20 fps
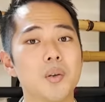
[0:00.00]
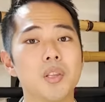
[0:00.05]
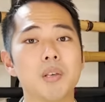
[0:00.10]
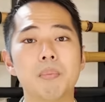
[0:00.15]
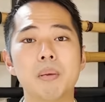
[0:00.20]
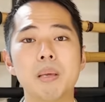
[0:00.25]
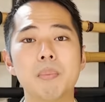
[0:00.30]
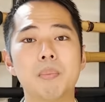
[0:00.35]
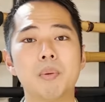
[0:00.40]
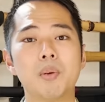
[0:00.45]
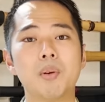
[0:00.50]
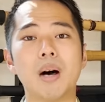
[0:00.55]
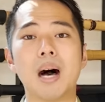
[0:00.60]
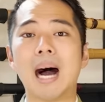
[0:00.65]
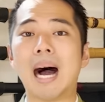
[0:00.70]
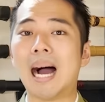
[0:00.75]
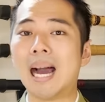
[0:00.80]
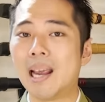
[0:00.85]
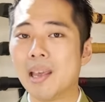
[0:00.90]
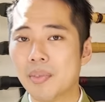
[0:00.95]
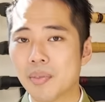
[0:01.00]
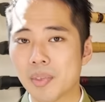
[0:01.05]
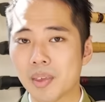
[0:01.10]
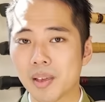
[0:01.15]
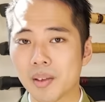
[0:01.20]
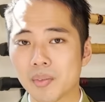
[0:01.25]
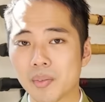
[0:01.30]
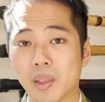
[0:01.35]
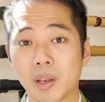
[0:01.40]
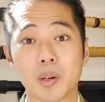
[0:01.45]
the people I
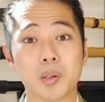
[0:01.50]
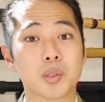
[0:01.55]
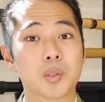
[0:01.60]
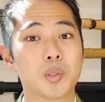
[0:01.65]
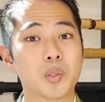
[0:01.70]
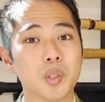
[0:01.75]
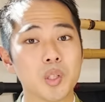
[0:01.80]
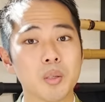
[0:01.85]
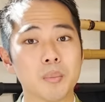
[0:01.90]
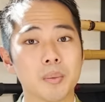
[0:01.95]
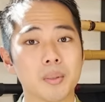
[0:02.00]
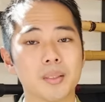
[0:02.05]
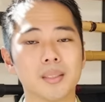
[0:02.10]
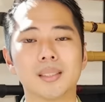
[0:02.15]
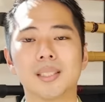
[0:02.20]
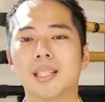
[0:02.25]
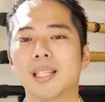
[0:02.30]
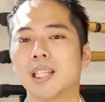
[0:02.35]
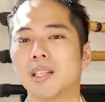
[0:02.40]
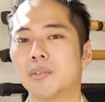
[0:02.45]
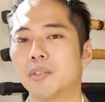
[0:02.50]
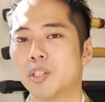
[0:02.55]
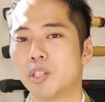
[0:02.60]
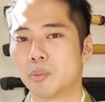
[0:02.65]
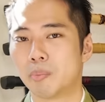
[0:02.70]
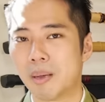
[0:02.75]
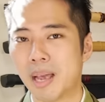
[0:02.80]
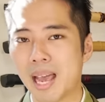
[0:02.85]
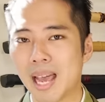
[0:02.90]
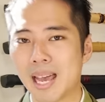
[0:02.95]
think that are suitable to live in
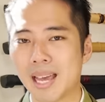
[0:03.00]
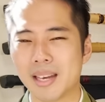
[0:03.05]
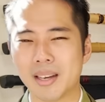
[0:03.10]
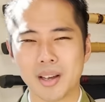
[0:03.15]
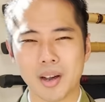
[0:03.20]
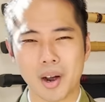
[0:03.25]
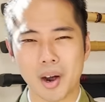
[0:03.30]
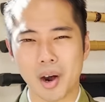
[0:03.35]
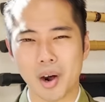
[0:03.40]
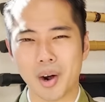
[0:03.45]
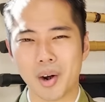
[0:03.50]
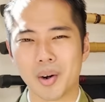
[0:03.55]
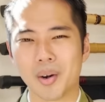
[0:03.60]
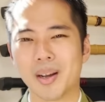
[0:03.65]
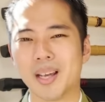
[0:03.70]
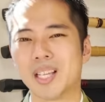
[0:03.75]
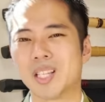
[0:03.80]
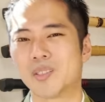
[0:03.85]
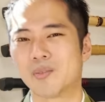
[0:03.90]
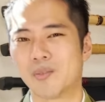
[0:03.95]
Japan are as